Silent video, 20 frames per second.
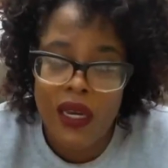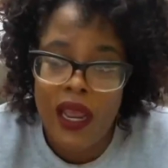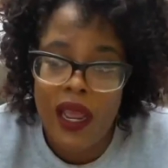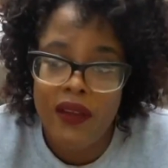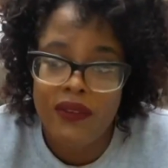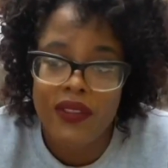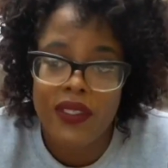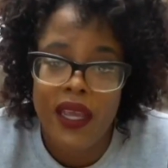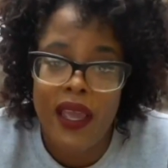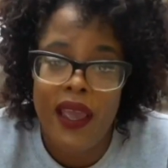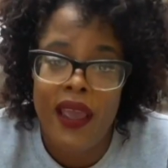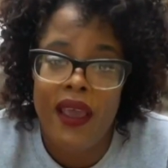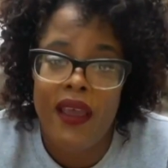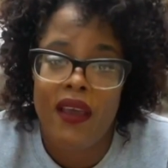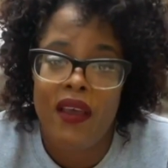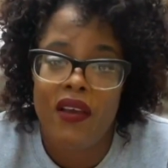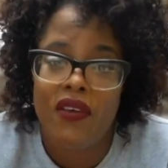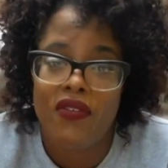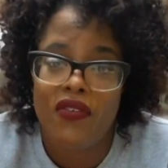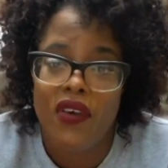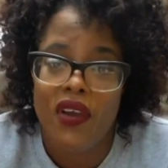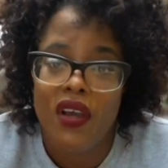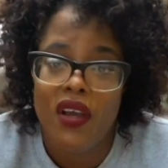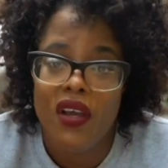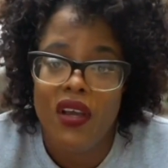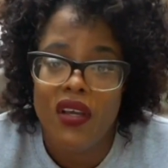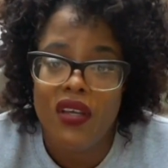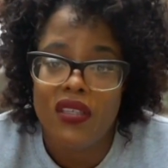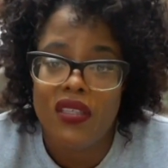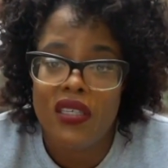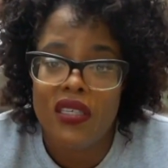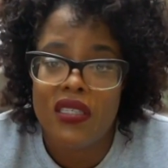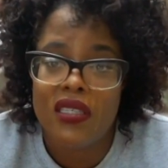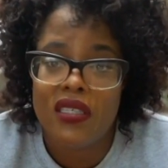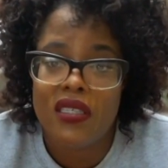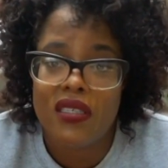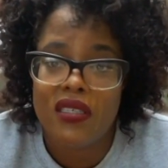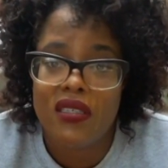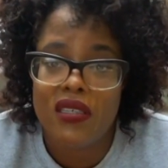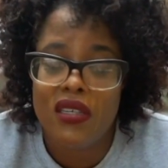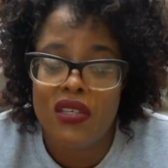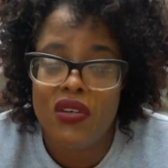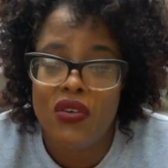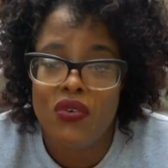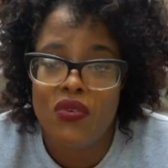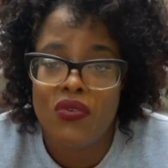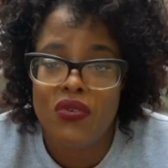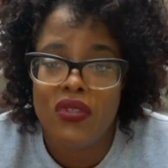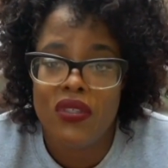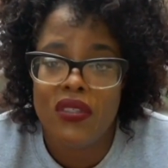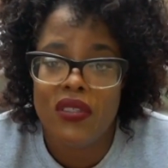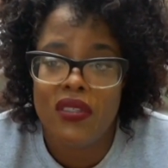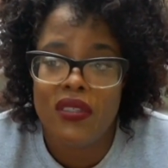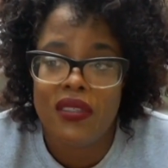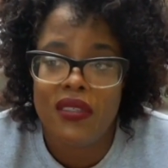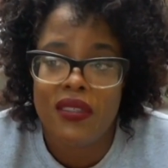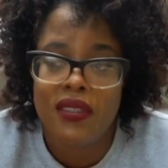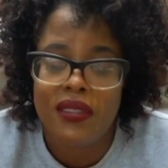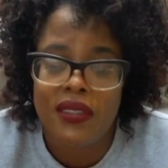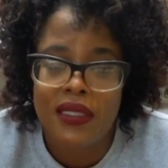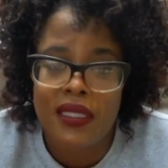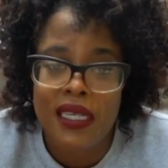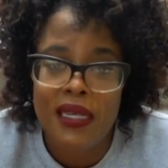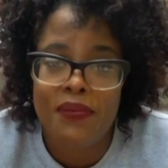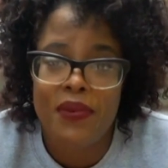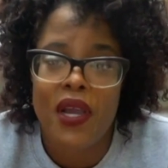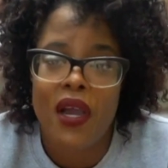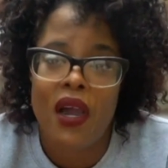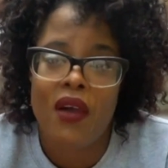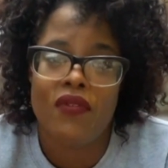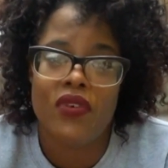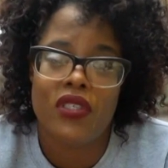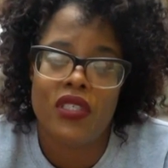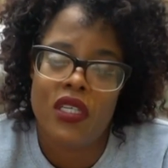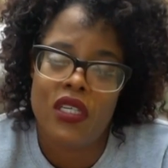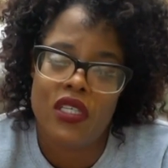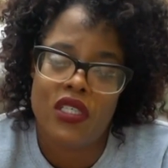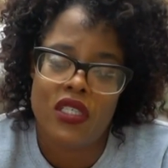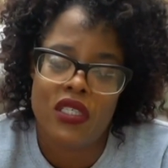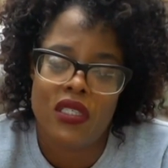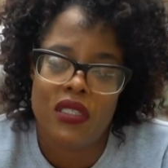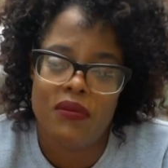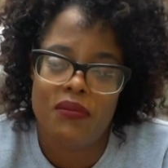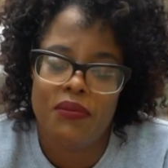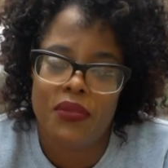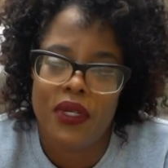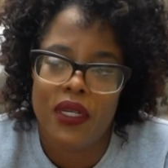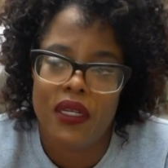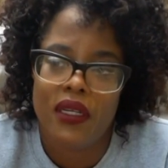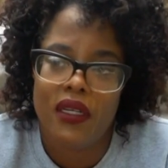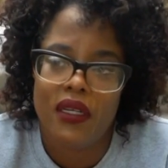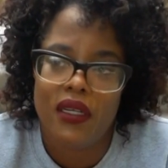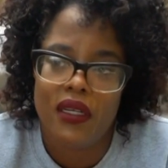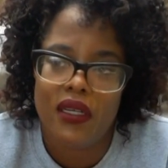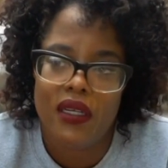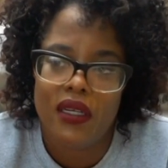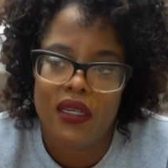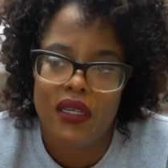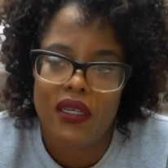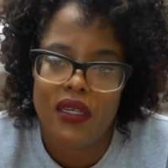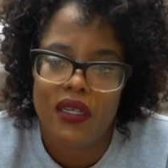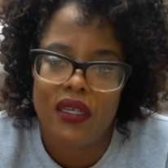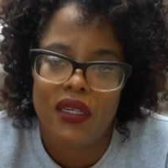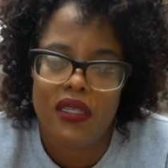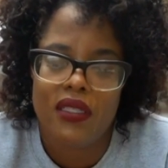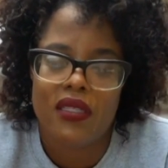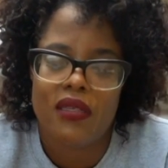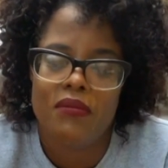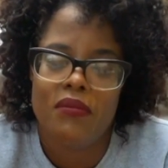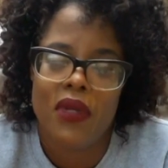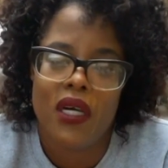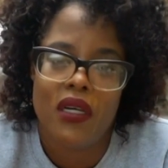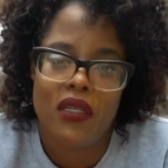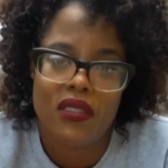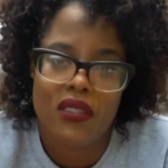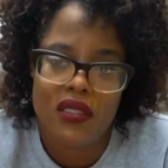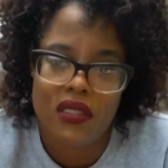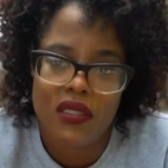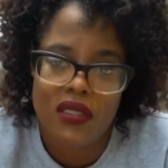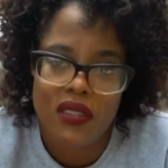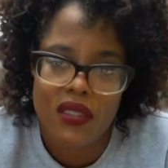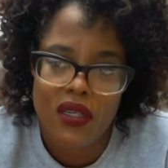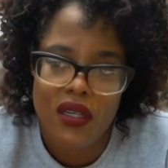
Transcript: have to have this, you know, deep conversation, but it's a must.